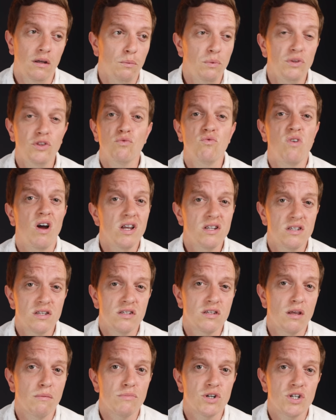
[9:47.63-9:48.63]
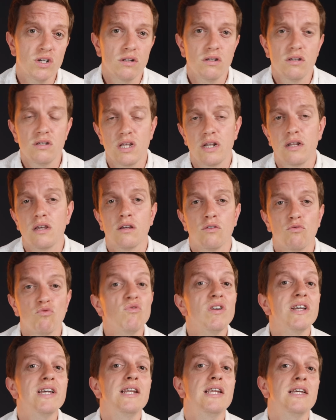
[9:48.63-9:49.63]
With the right assumptions and a
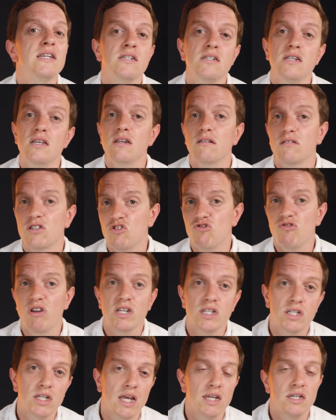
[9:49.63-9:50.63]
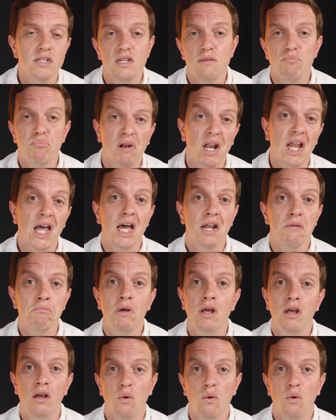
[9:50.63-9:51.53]
realistic, stress-tested plan,